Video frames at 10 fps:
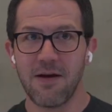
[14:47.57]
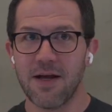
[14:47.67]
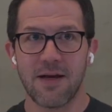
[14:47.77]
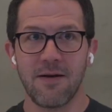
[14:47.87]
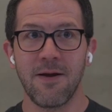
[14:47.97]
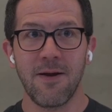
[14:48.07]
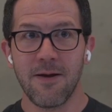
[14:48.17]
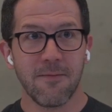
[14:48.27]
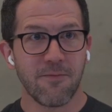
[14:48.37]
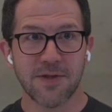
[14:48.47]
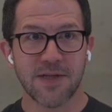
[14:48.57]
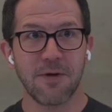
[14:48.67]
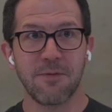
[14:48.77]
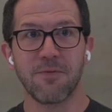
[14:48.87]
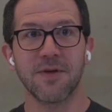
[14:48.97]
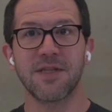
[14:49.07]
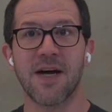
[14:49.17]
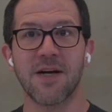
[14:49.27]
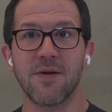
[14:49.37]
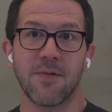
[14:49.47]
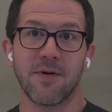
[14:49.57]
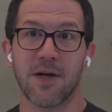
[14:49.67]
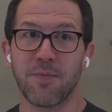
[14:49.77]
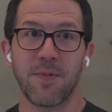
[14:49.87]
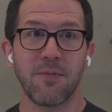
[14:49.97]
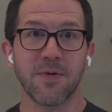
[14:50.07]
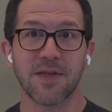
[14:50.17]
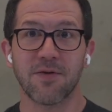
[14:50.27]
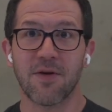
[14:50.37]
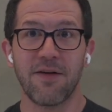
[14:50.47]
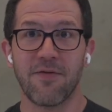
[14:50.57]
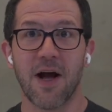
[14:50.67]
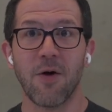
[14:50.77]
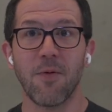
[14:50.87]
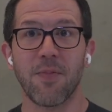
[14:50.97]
And for some people it's valuable, and other people it's a cry for help.